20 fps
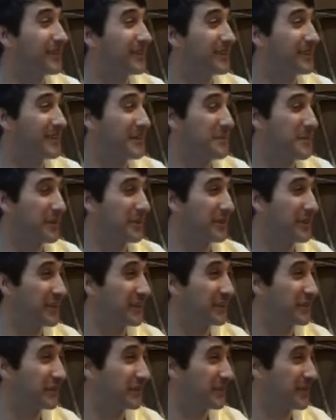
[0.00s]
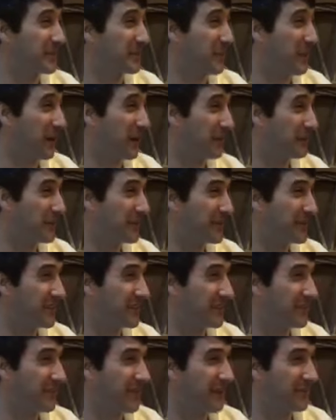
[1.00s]
What's the most interesting Barbie
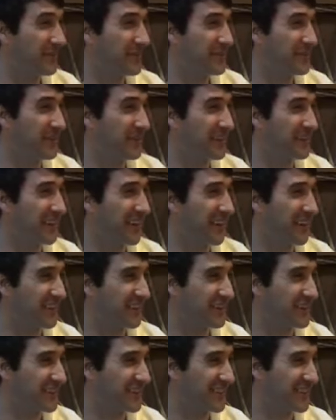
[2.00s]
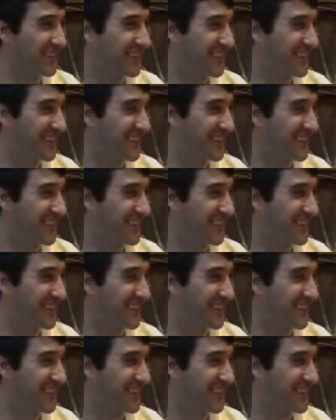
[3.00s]
that you have in your collection?